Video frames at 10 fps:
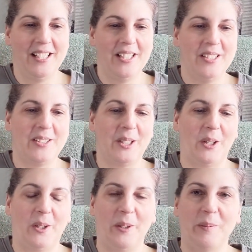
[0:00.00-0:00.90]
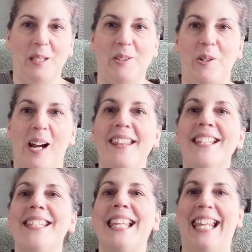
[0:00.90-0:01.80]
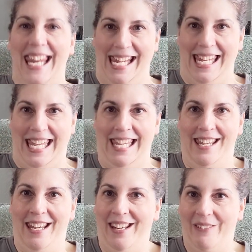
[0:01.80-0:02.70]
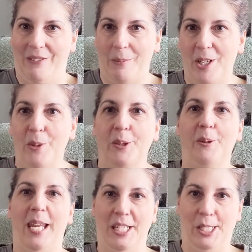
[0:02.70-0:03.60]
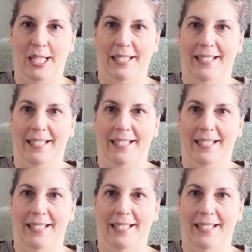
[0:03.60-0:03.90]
So I'm gonna try this again from a new location.